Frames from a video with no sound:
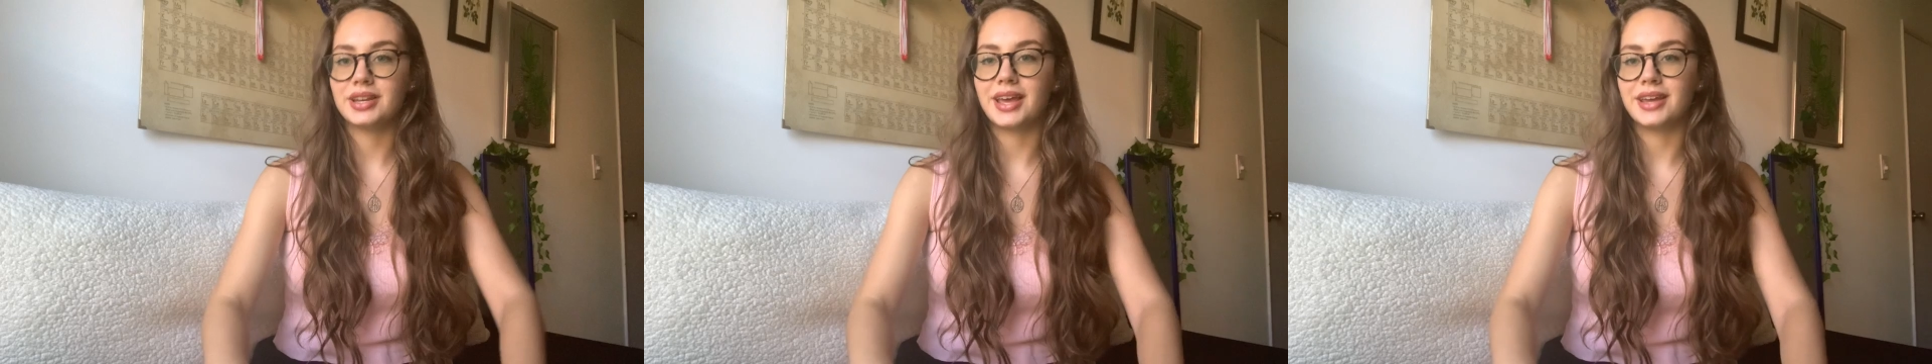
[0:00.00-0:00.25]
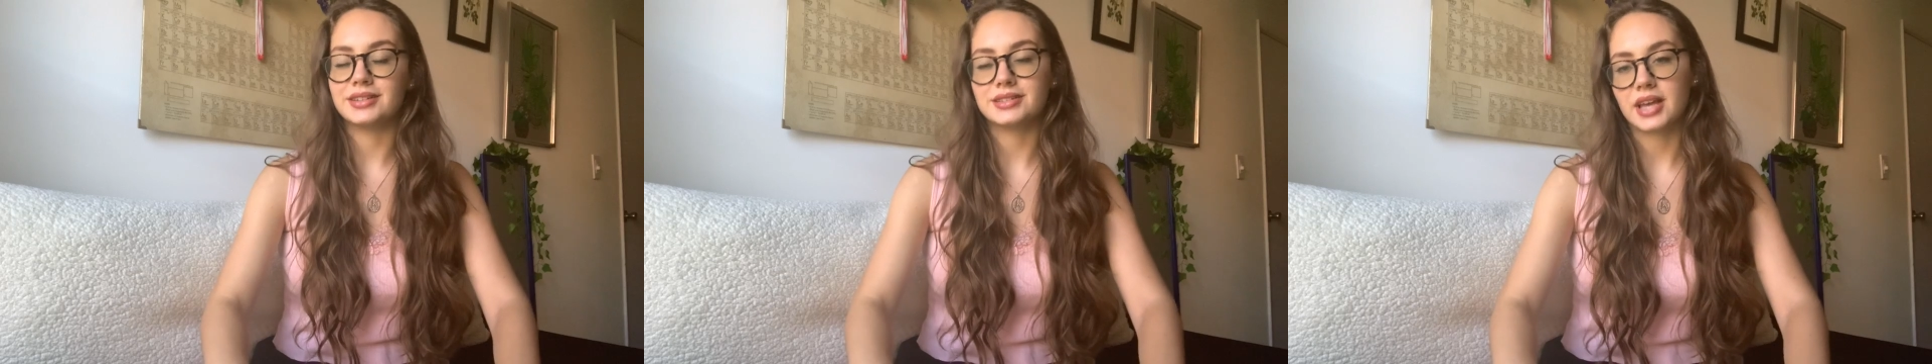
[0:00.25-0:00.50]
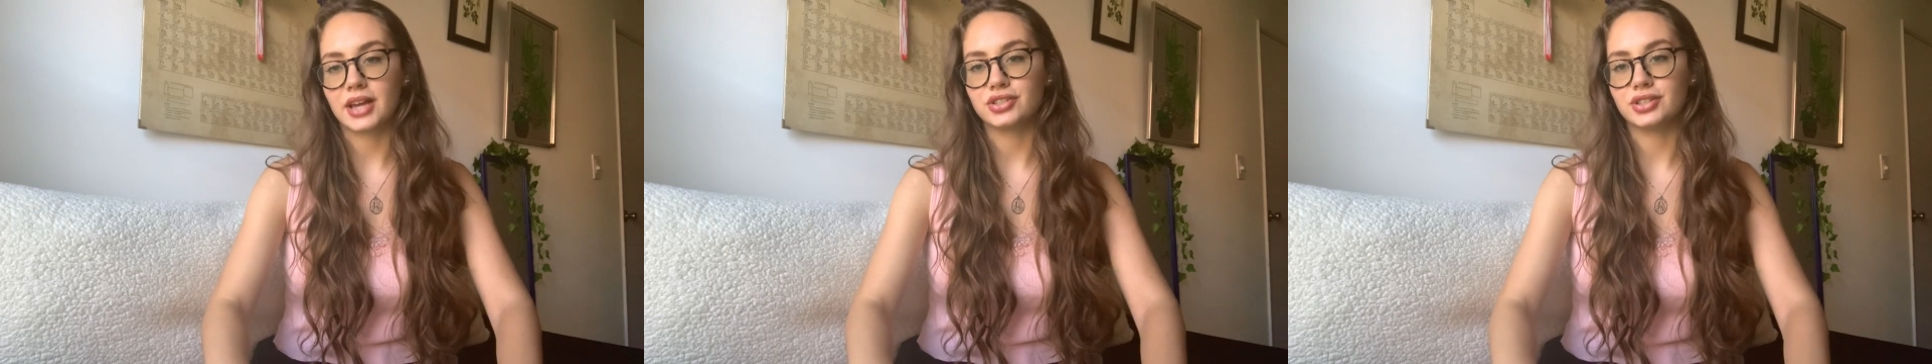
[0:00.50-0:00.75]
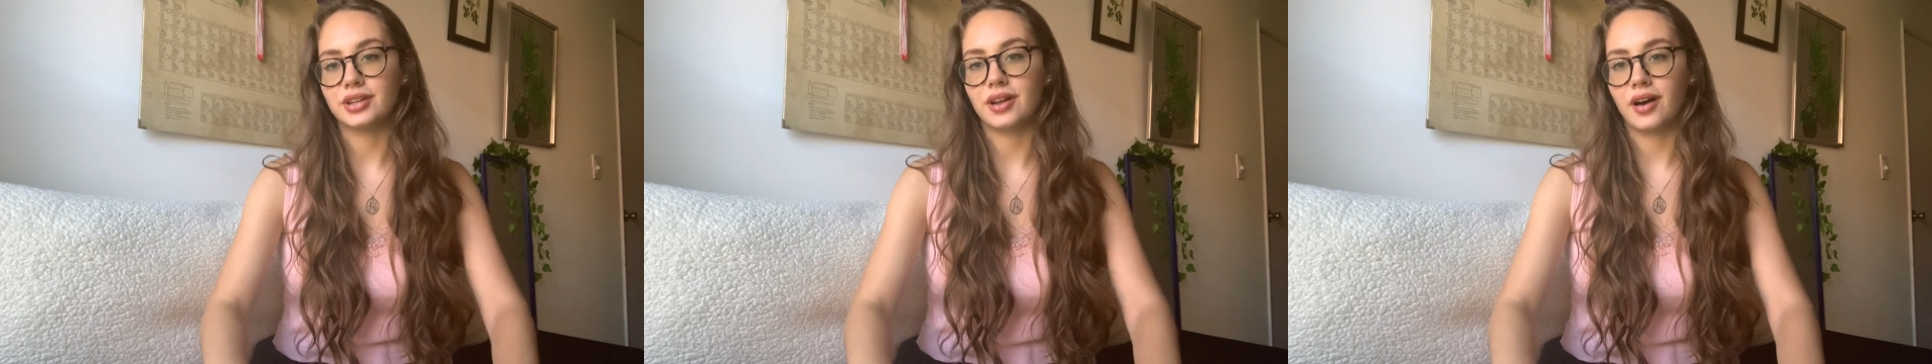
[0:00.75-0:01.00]
and
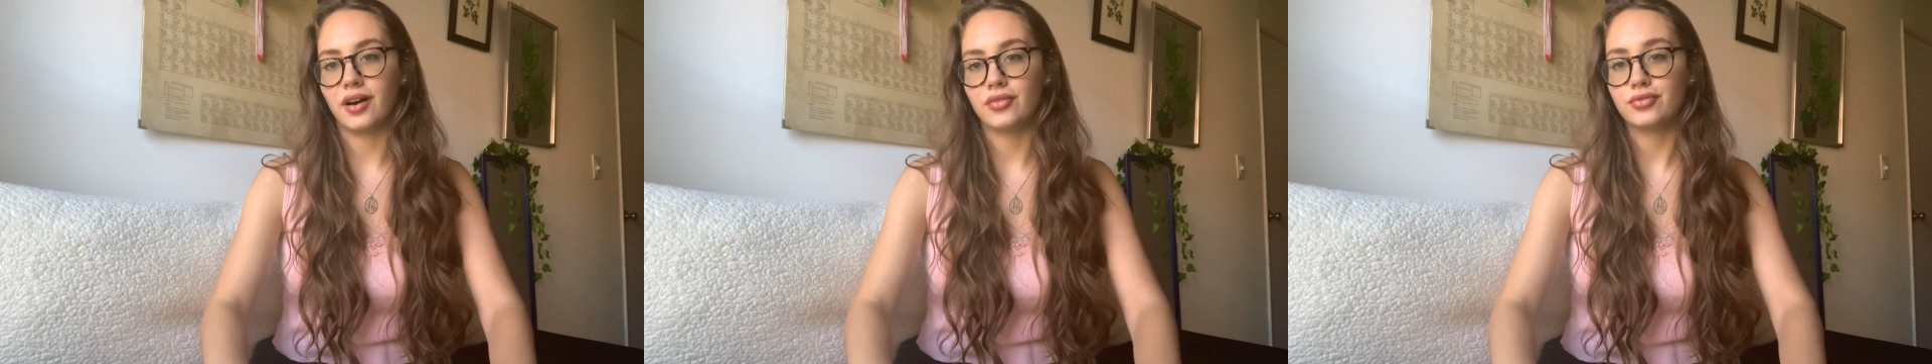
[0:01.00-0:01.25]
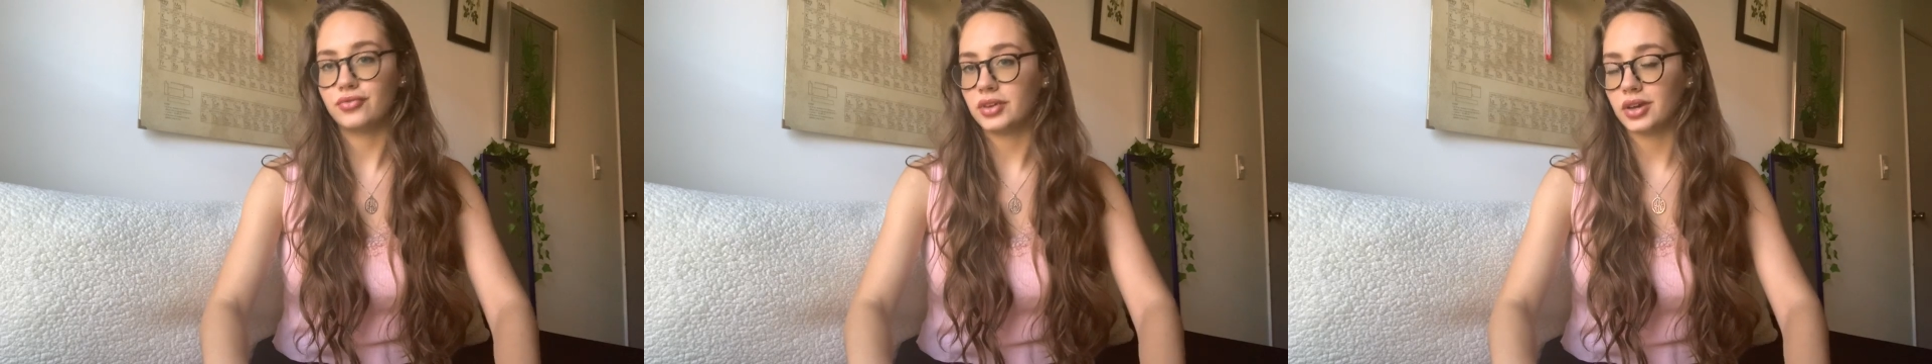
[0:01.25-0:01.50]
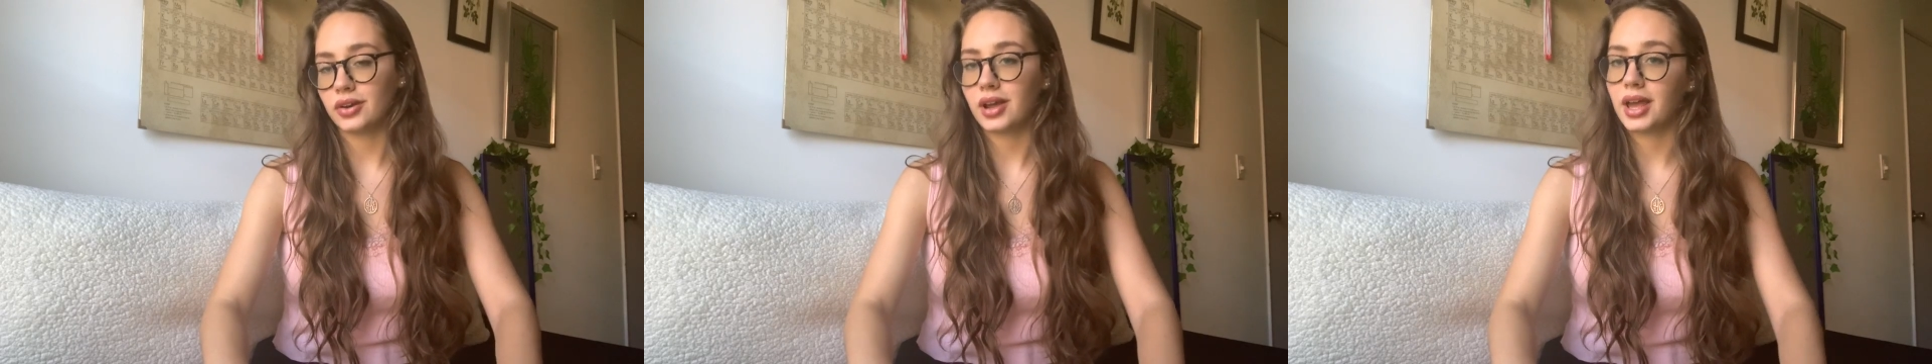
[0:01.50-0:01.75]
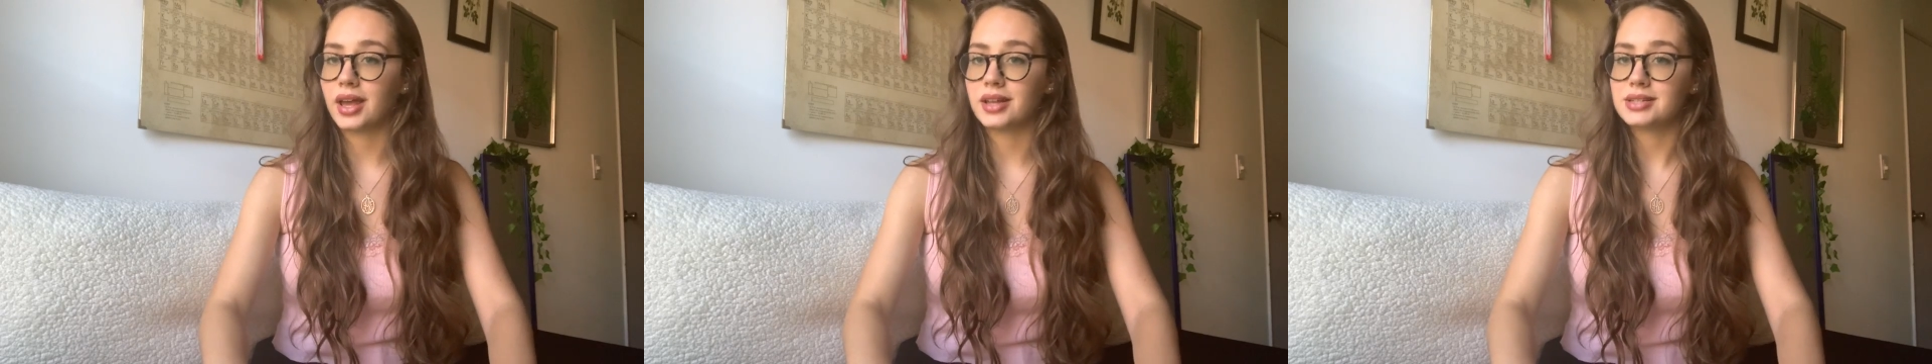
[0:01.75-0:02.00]
detection of fear
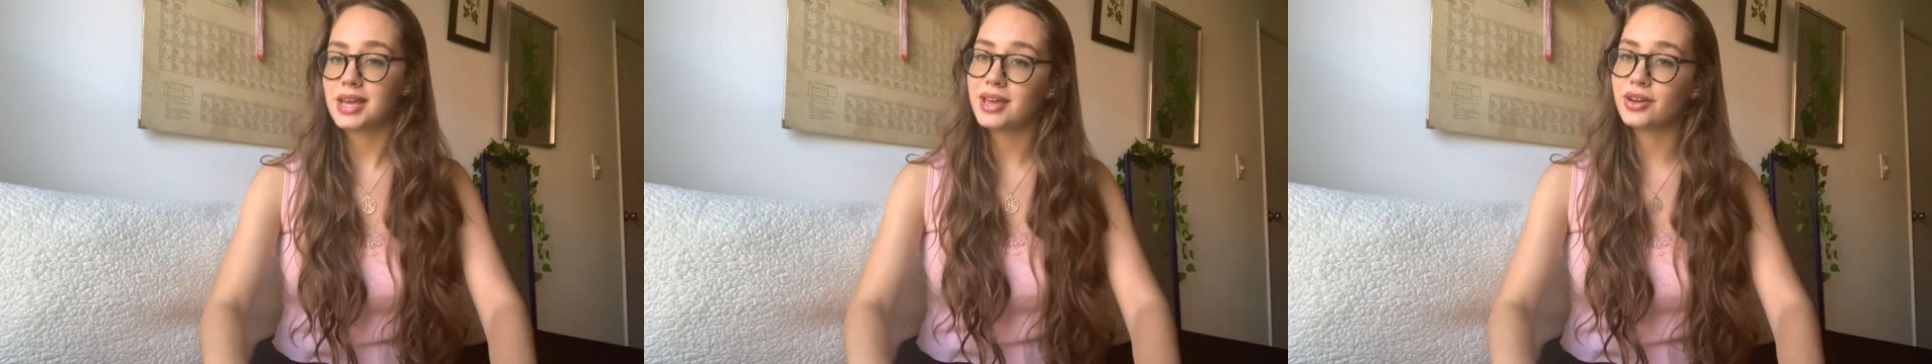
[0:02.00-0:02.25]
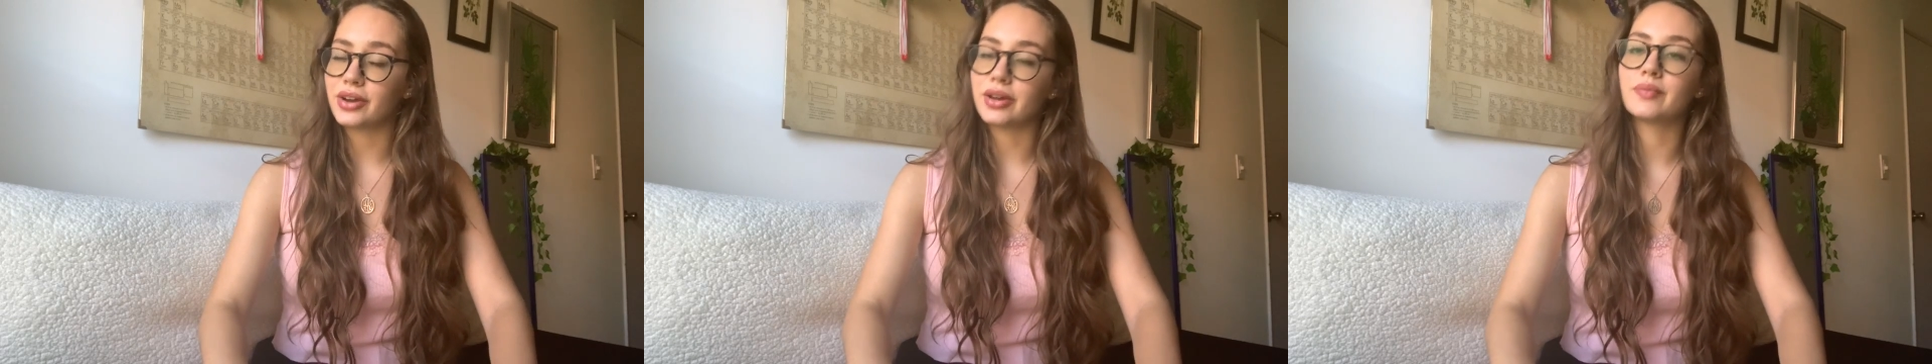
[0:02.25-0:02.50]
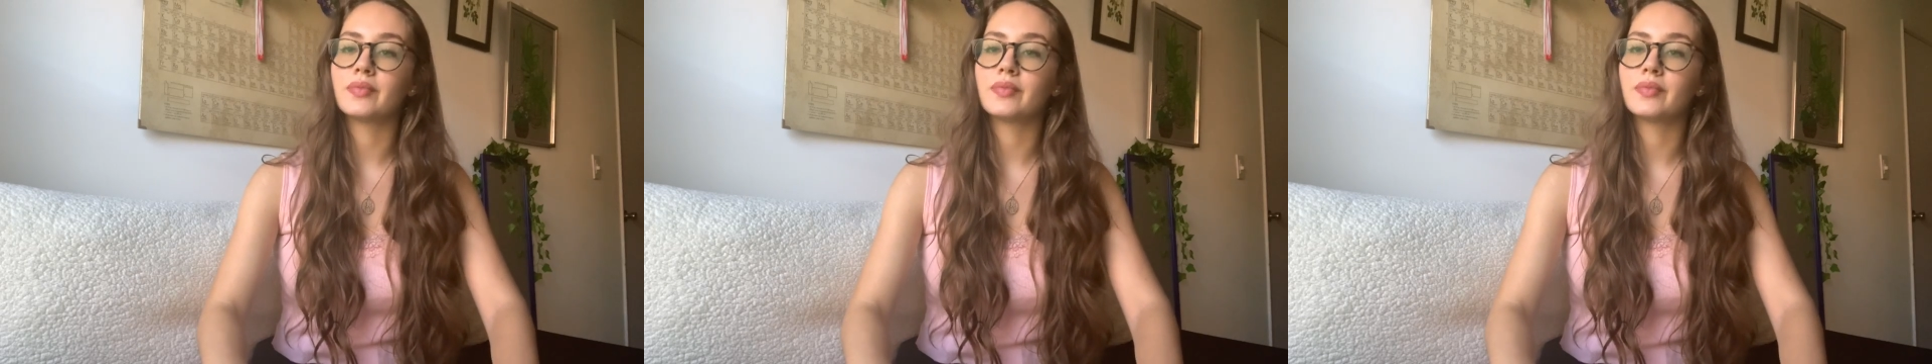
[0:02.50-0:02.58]
and anger.